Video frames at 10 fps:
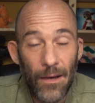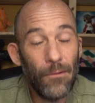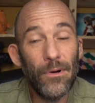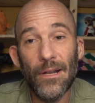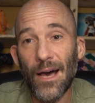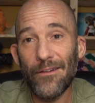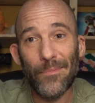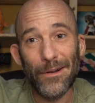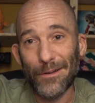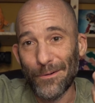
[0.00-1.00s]
would not have
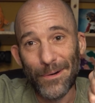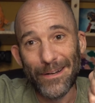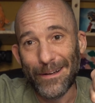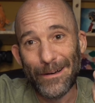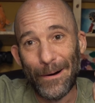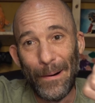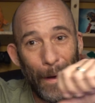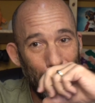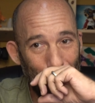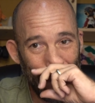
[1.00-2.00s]
been a good way to go,
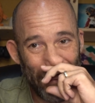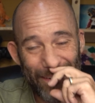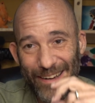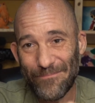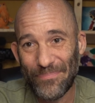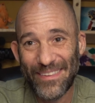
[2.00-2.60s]
right?